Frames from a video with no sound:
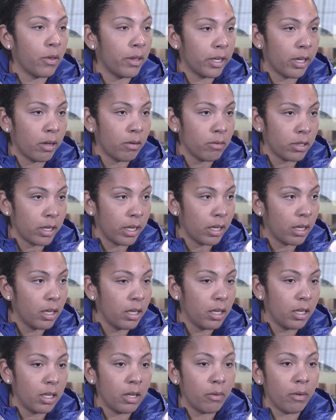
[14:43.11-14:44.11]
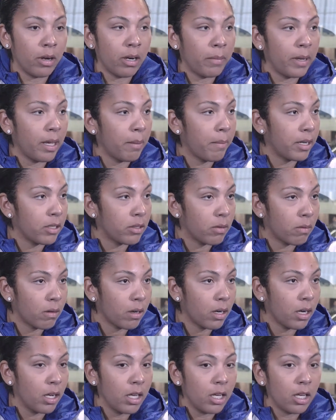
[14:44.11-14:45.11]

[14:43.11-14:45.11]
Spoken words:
than coaching. You want to be a mentor.